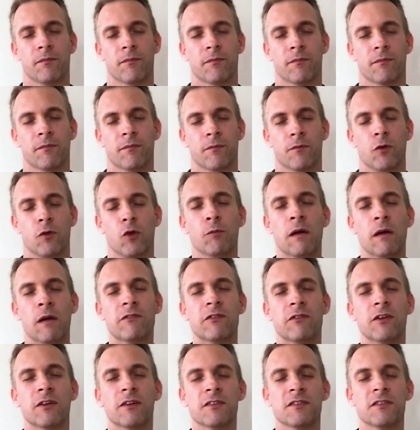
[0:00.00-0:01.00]
Whomever
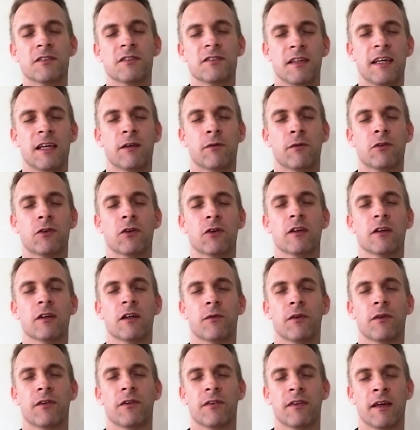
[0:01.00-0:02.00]
you're seeing when you look
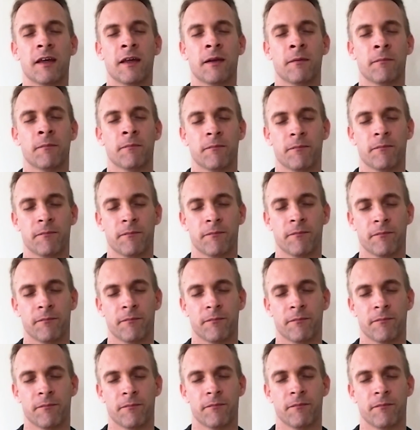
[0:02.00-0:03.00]
within,
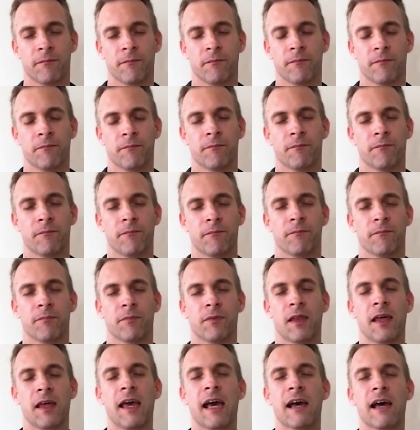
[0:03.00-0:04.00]
they
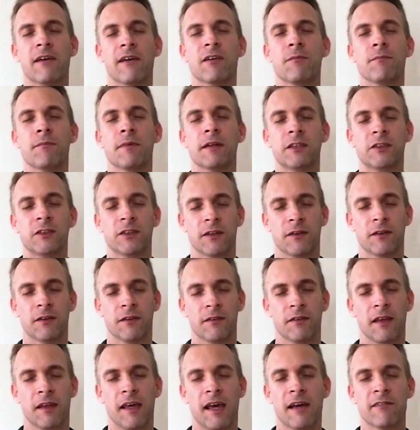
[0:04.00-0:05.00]
have a mission.
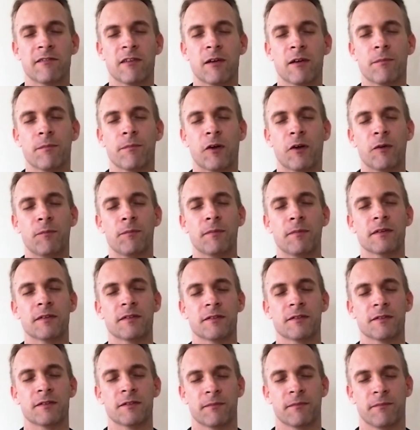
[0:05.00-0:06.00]
They have a purpose.
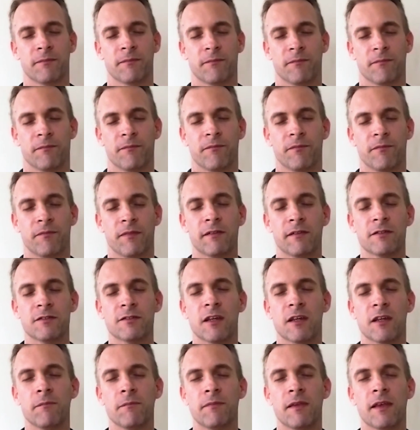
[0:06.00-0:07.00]
They have
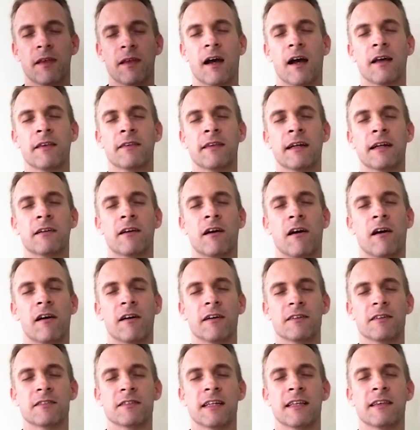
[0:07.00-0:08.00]
something on their
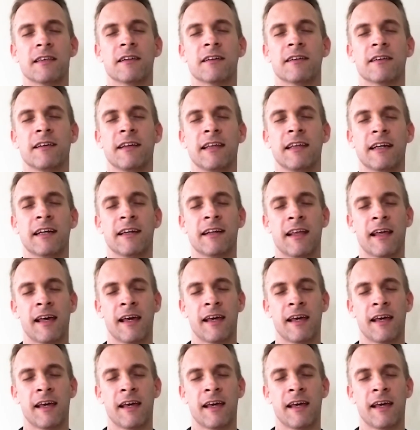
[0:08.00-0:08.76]
hearts, in their DNA,